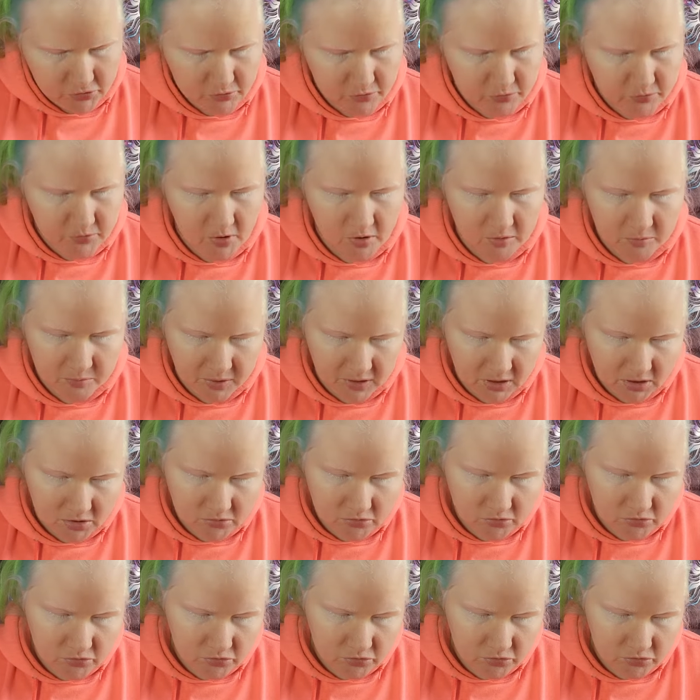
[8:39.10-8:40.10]
the front
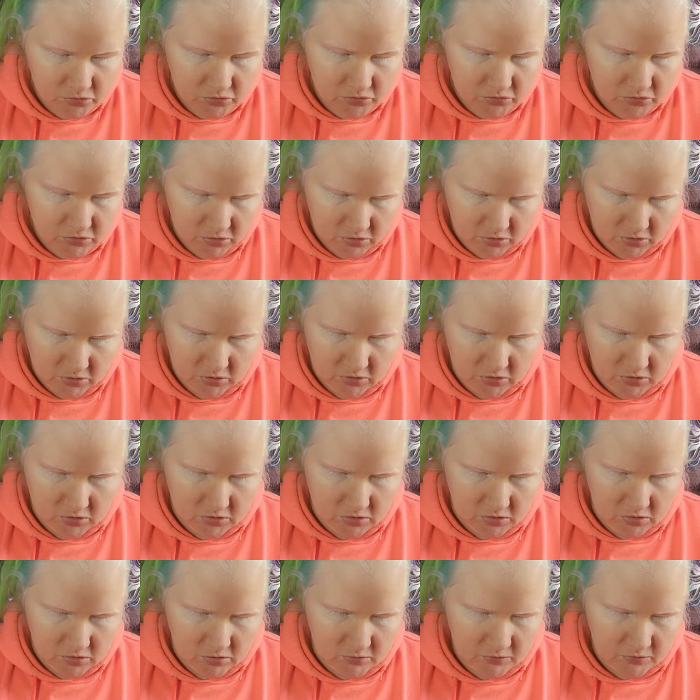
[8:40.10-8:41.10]
panels
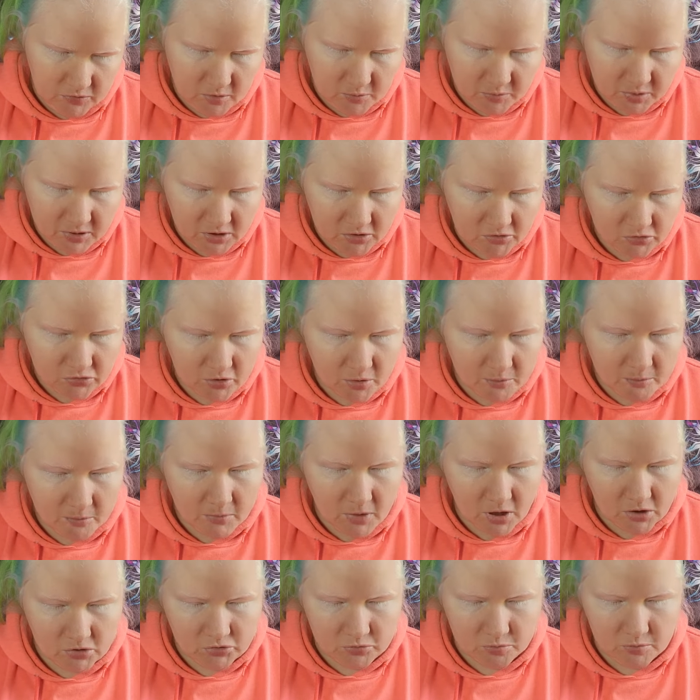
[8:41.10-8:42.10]
front panels are
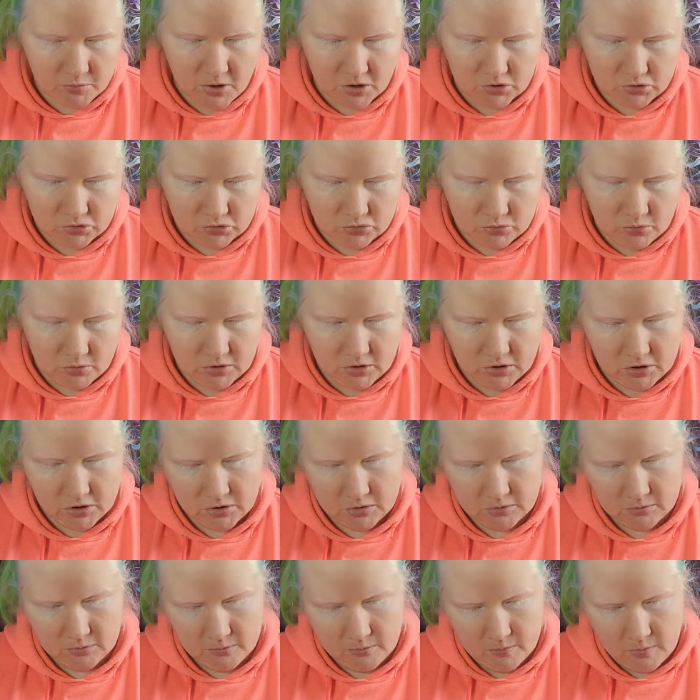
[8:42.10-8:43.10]
much, much
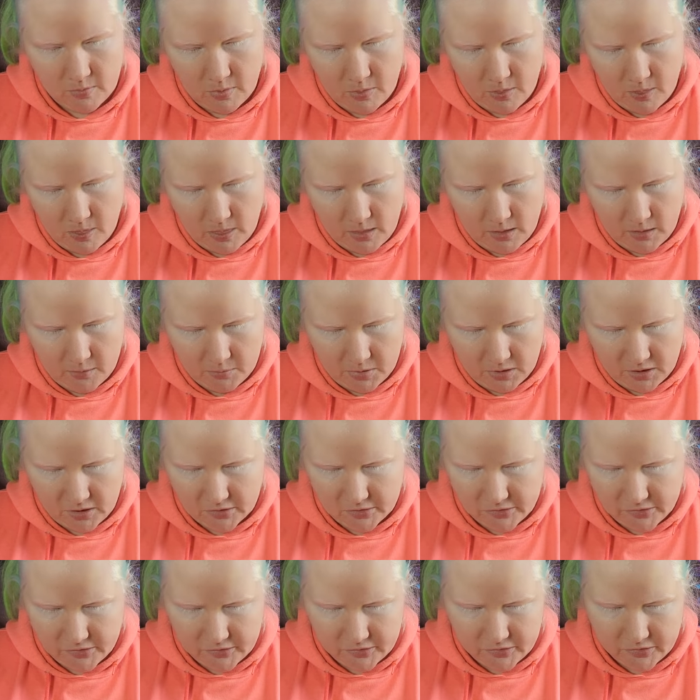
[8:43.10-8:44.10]
shorter
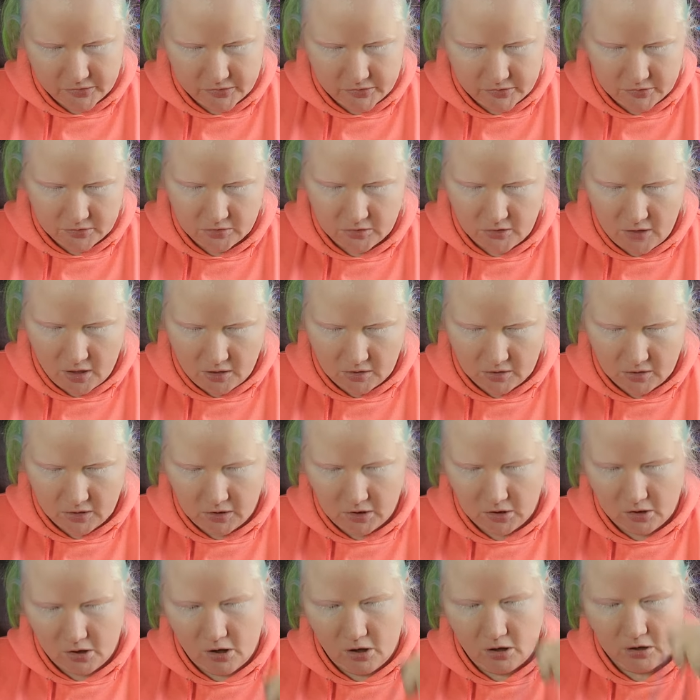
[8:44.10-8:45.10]
because it's not
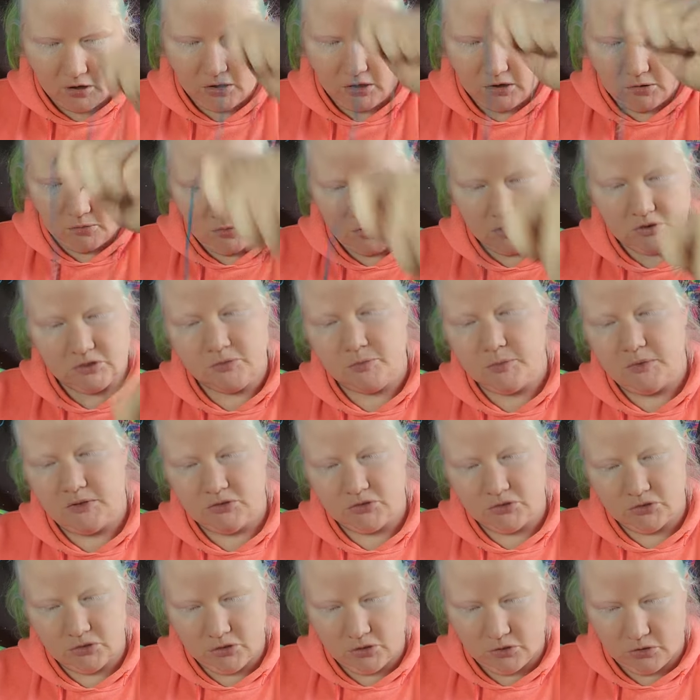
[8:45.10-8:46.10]
like a cardigan where it's meant
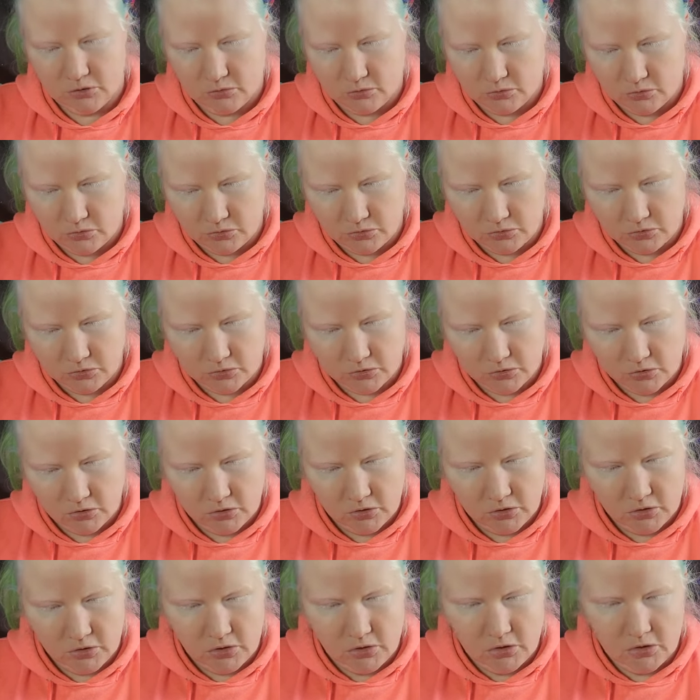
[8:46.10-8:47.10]
to close.
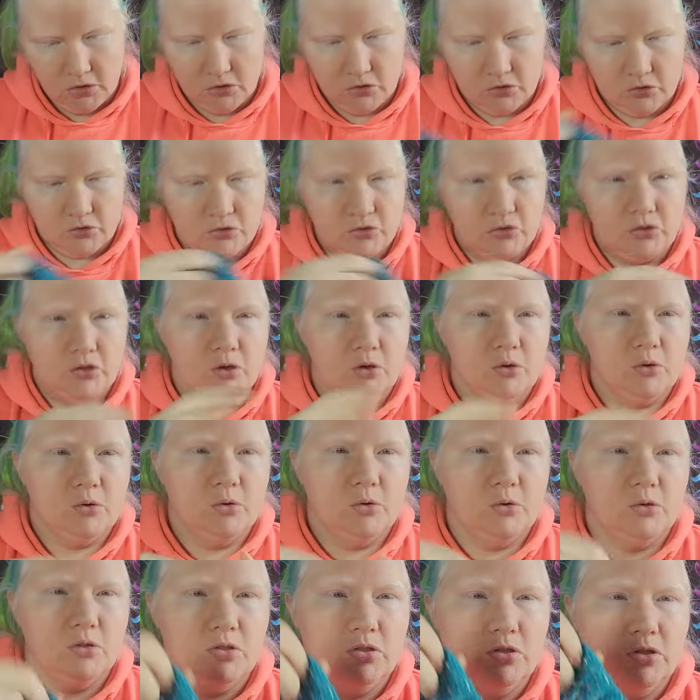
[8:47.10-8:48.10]

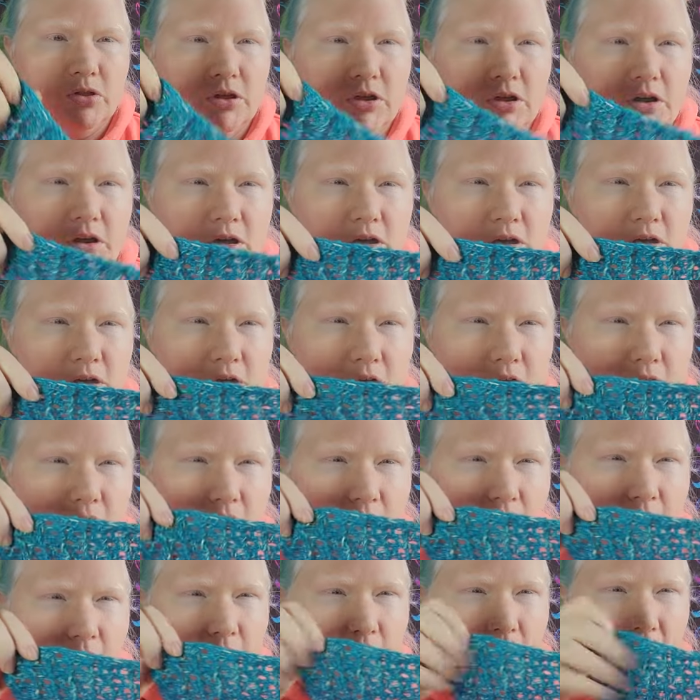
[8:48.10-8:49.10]
So the
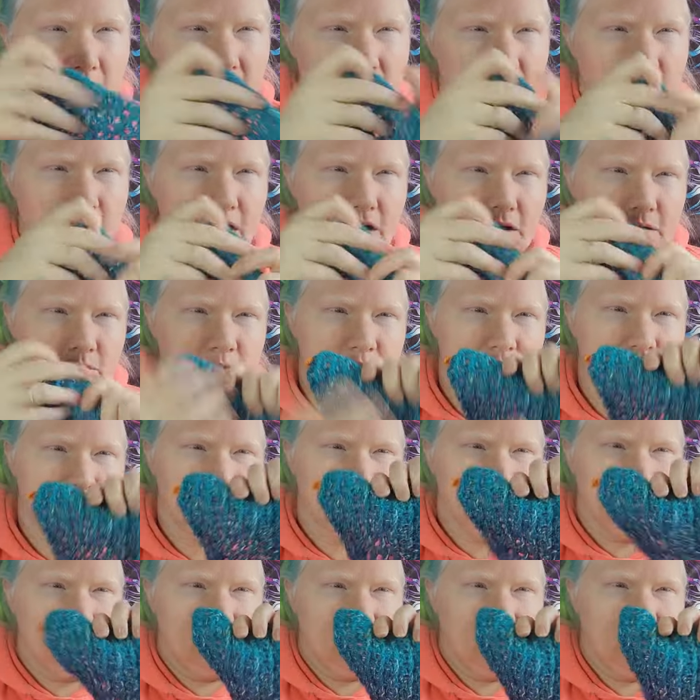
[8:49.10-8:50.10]
ombre
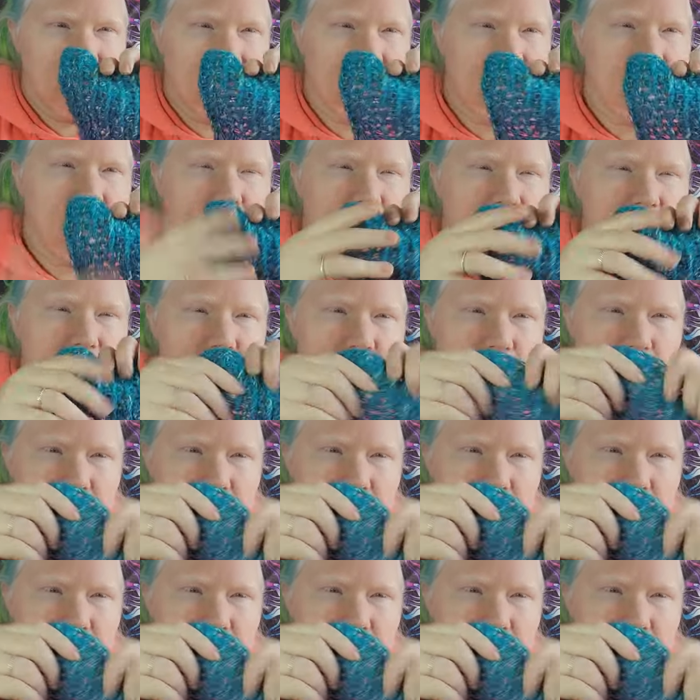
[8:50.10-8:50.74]
is working up